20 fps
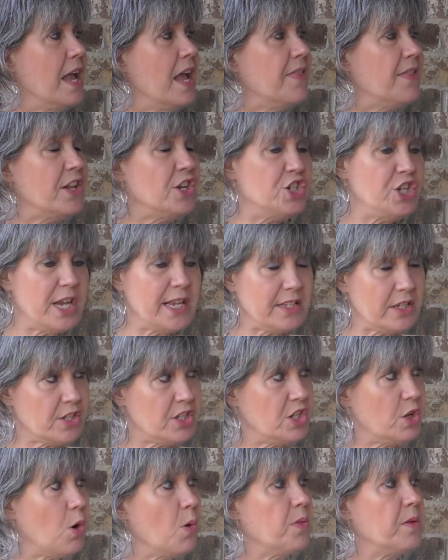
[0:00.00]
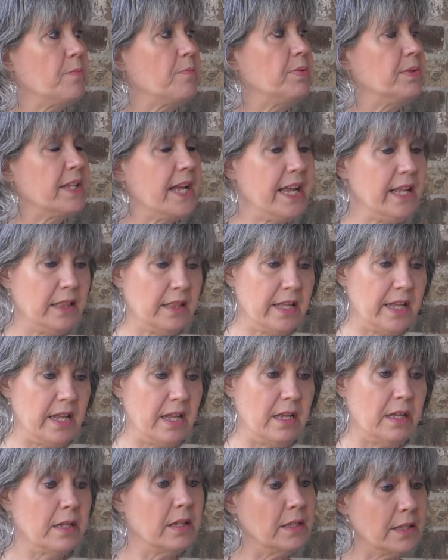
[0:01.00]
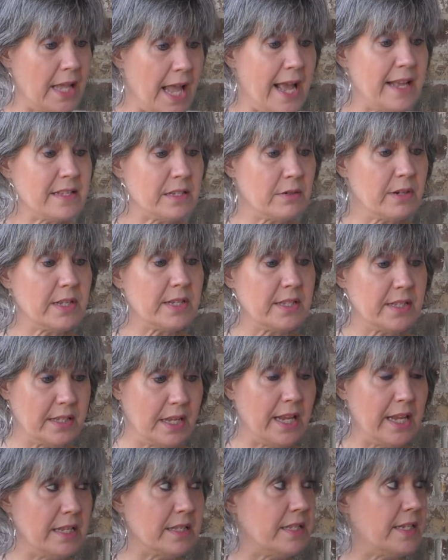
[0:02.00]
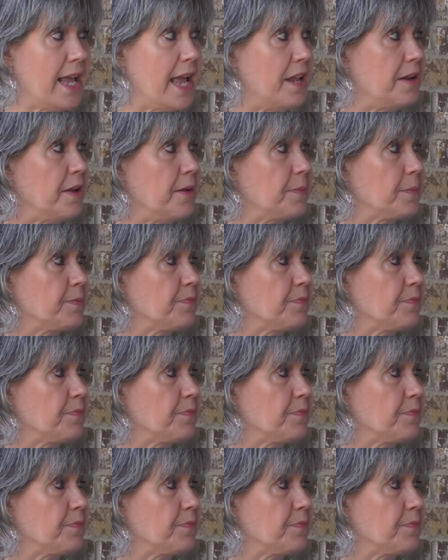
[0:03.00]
Then Jesus told them plainly, Lazarus is dead.